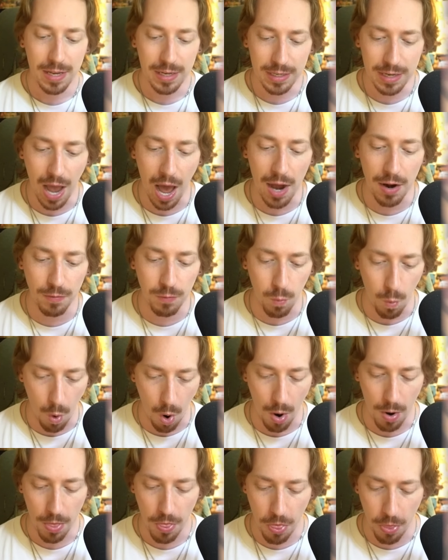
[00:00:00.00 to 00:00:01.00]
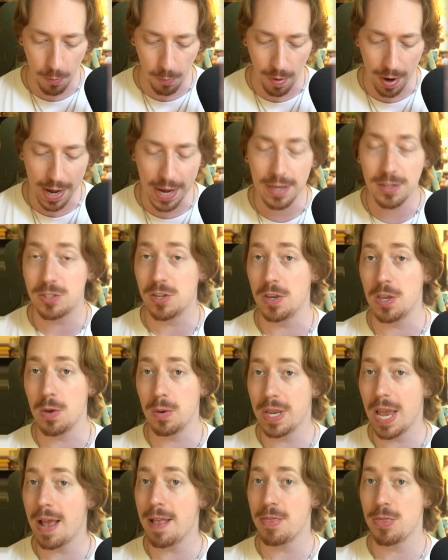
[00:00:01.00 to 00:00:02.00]
God of War 3. So you
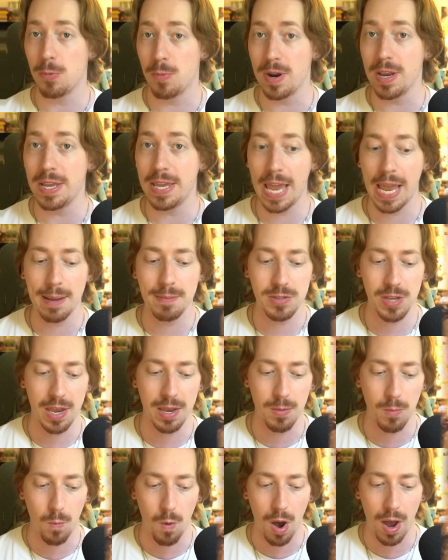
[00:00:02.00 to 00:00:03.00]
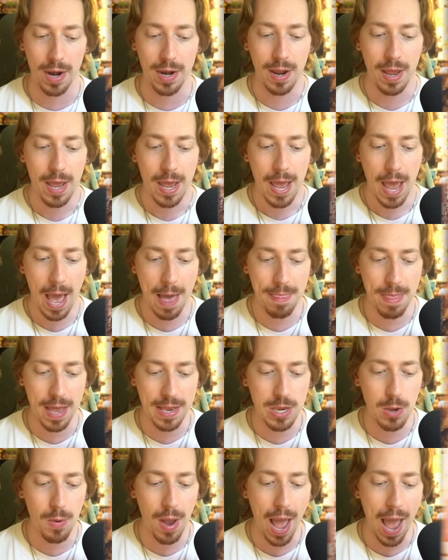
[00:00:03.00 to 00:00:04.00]
get 3 games in one, and
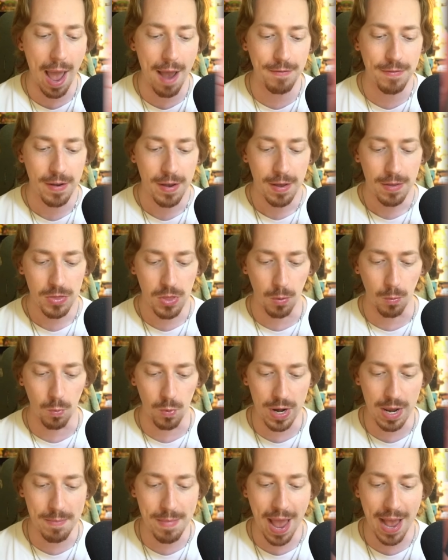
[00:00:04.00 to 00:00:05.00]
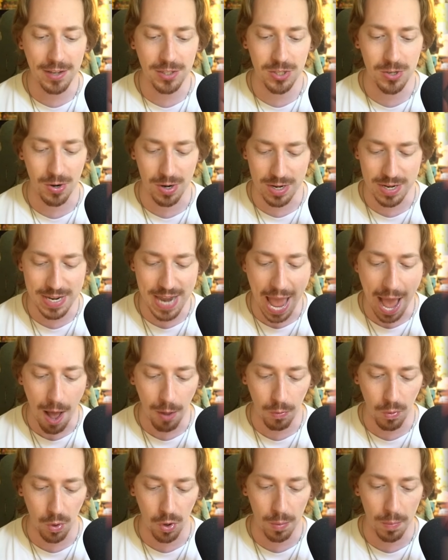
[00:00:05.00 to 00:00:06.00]
then you have the remastered
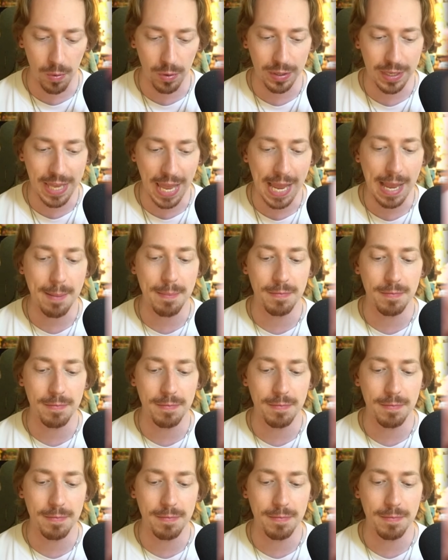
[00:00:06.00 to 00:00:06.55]
downloadable game